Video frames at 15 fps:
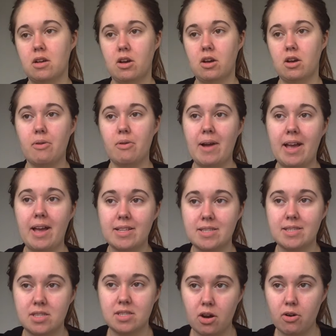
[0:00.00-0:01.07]
All right,
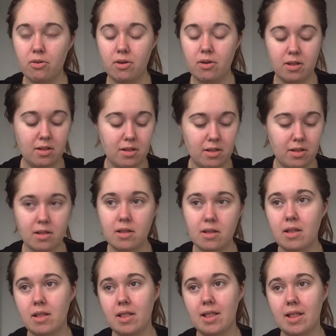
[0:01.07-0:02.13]
so
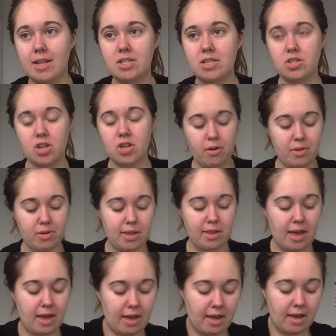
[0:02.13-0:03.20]
let's start with
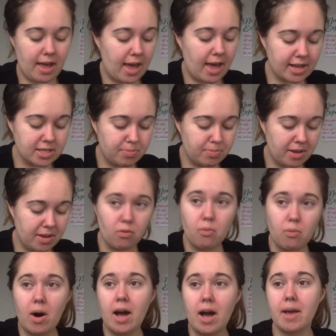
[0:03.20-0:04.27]
x being
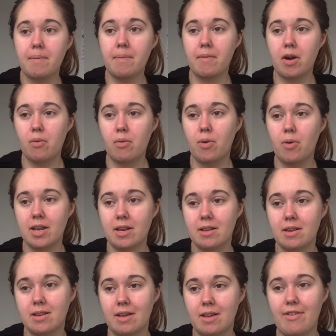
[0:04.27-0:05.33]
y, or 1.
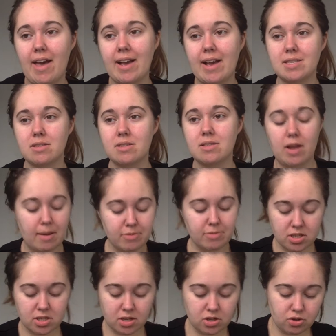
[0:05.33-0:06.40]
If x is 1, I'm
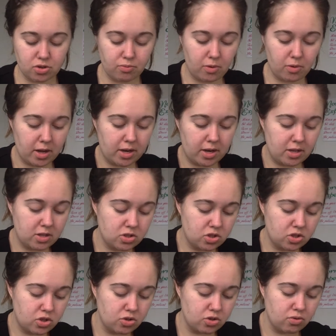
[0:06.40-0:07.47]
just going to do 1,
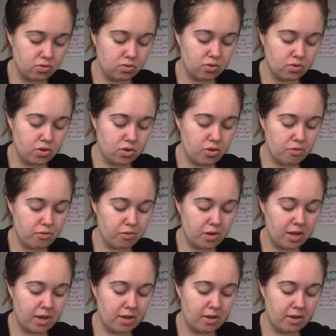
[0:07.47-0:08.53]
2,
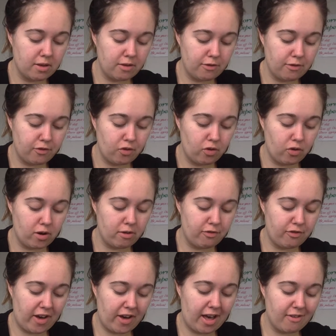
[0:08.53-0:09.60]
3, 4, and
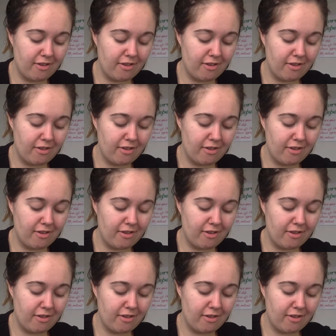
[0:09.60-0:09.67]
5.